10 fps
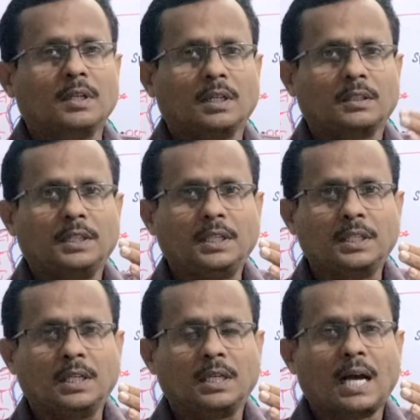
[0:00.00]

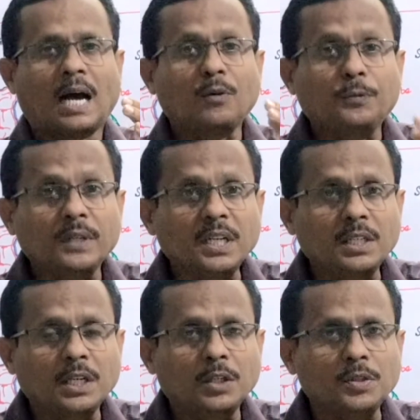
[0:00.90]
The afferent
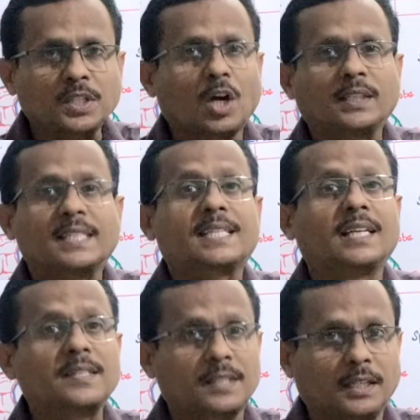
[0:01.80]
nerves are the
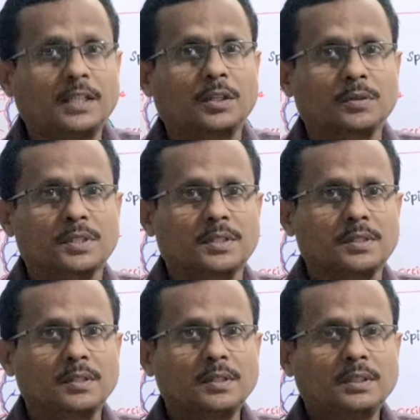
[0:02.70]
sensory nerves.
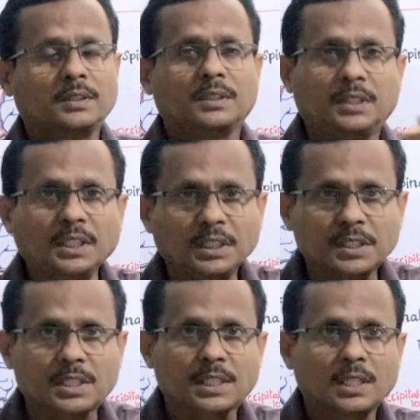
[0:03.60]

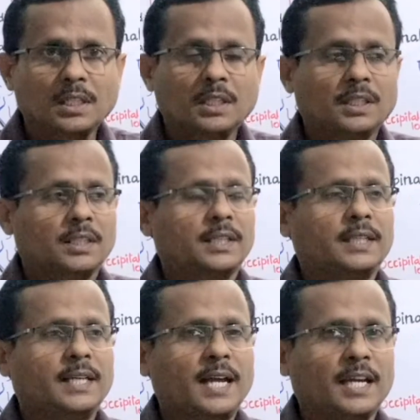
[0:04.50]
These,
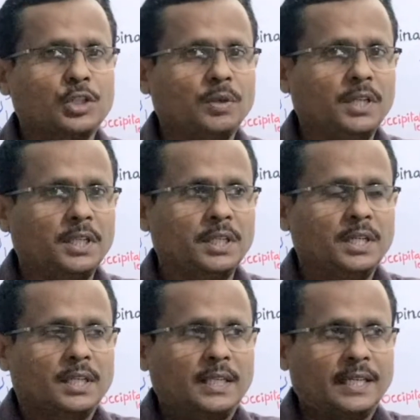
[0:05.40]
they actually
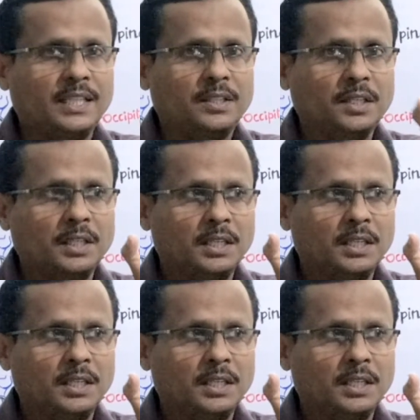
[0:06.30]
get the